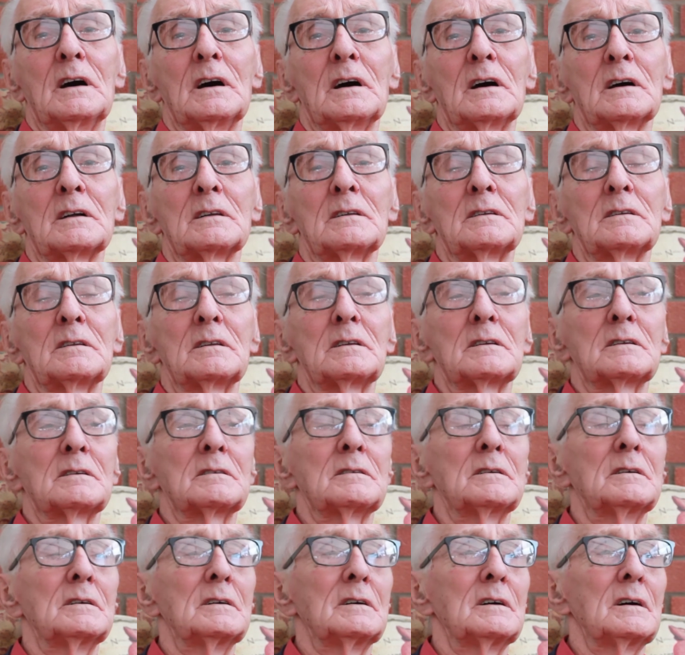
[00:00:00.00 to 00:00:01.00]

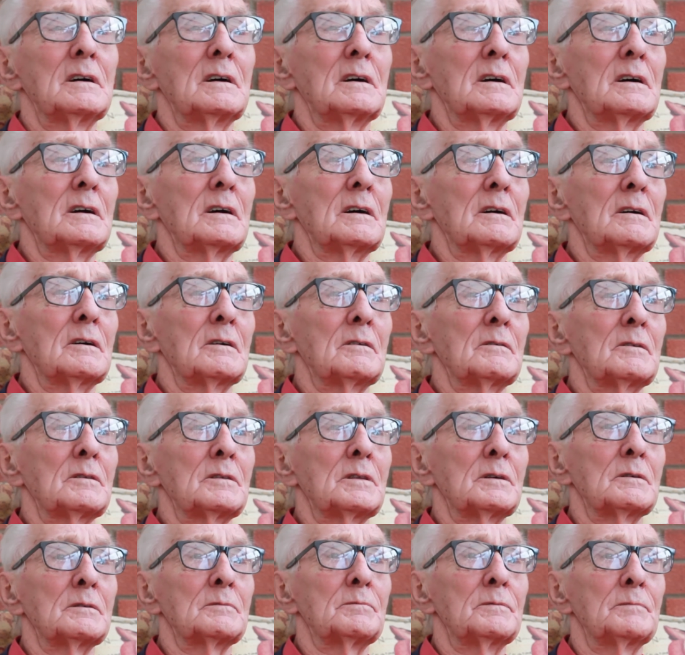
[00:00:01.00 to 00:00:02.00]
And
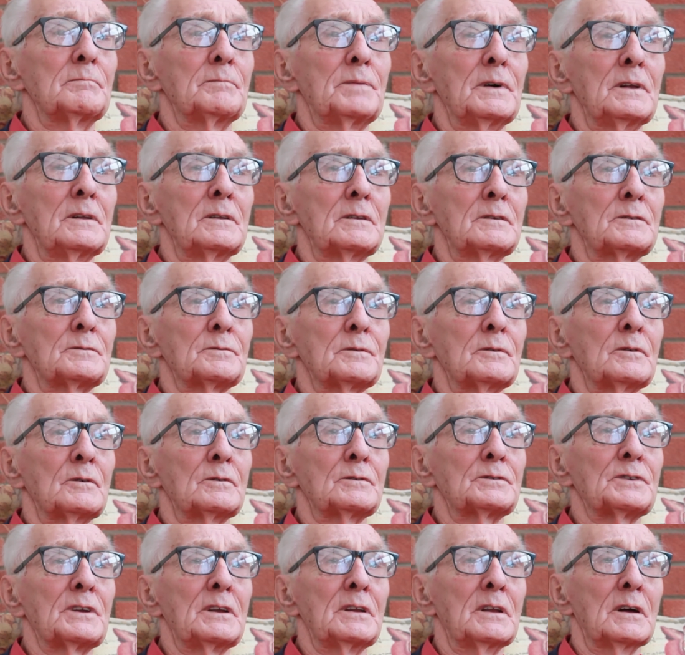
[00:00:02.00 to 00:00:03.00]
the builders were
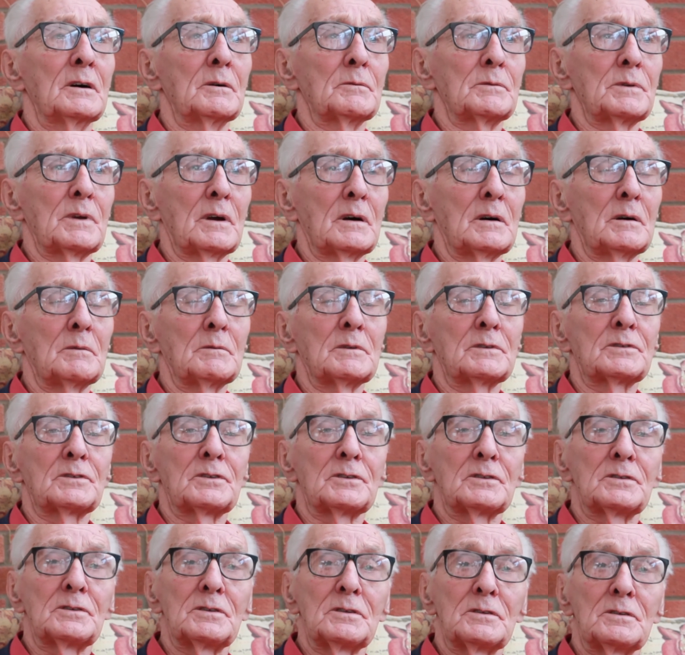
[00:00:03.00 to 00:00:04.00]
all sent up
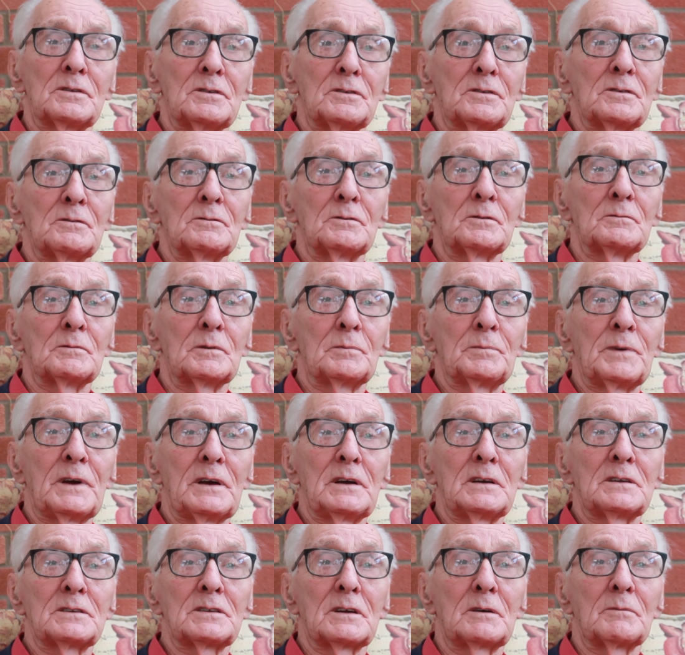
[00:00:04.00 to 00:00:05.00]
Yarmouth to do the
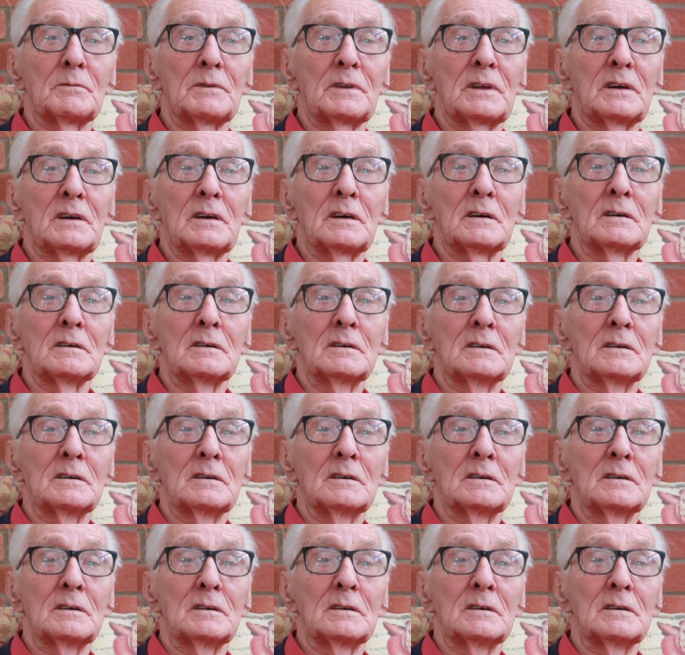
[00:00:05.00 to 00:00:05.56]
repairs up there.